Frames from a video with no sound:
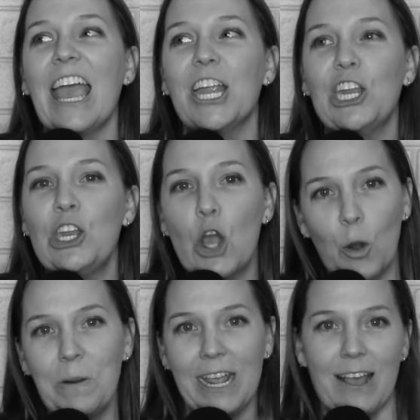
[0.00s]

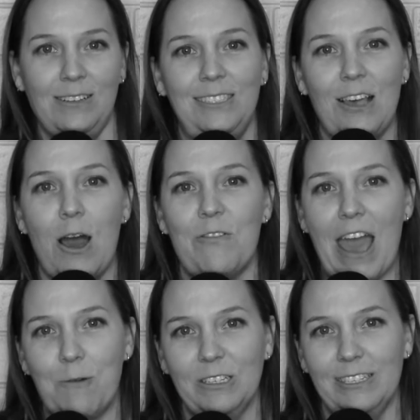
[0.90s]
Nobody else thought
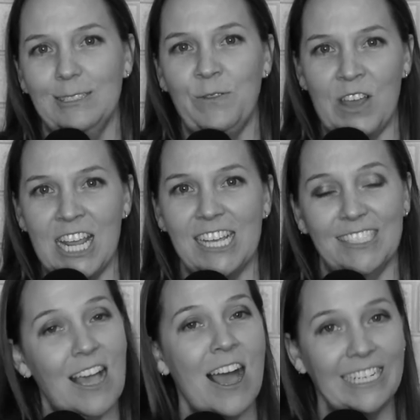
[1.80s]
that was as funny
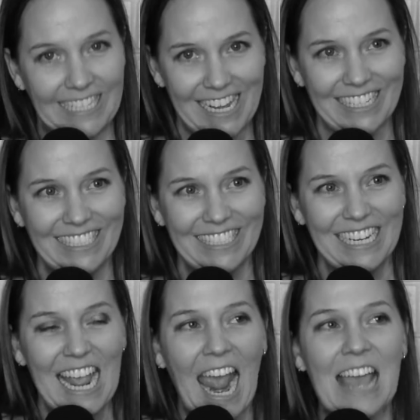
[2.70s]
as I did.
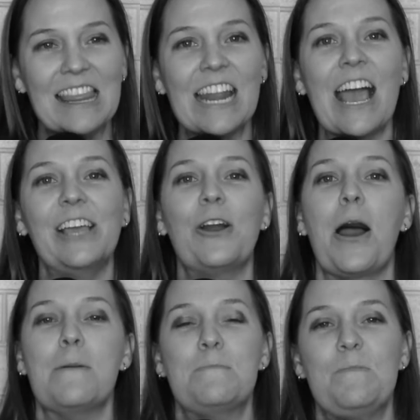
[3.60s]
And then I
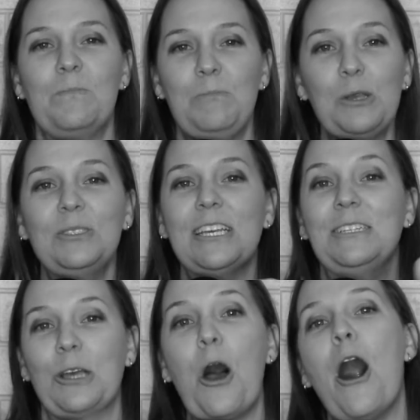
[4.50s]
got
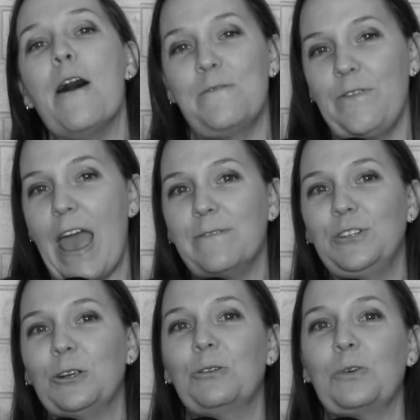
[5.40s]
musicked off
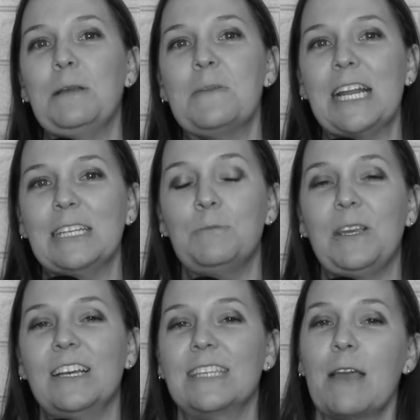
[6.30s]
after 3 minutes
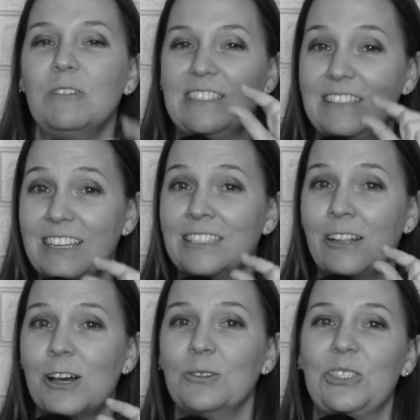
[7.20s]
because I was this
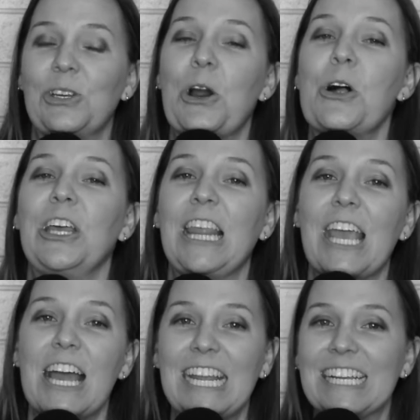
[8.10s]
close to calling
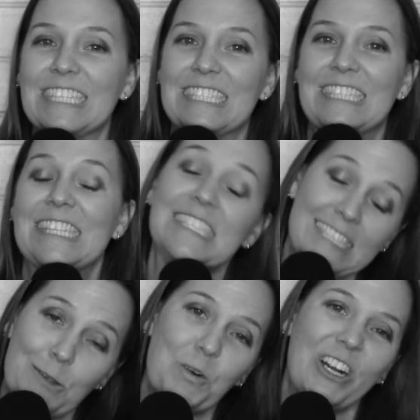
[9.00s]
the audience the
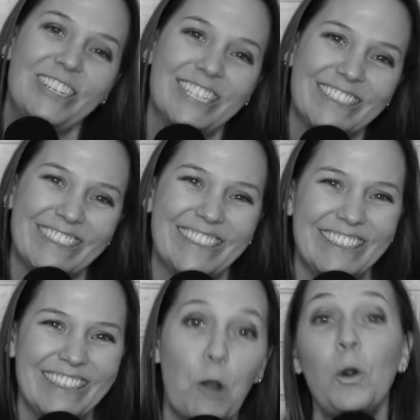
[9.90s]
C word.
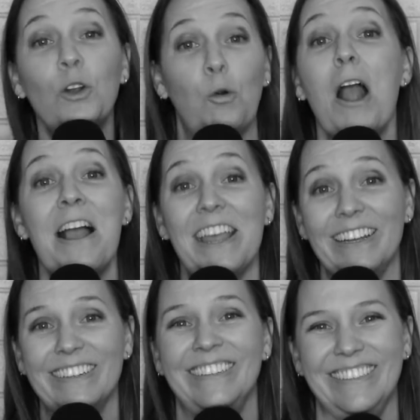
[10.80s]
Or crying.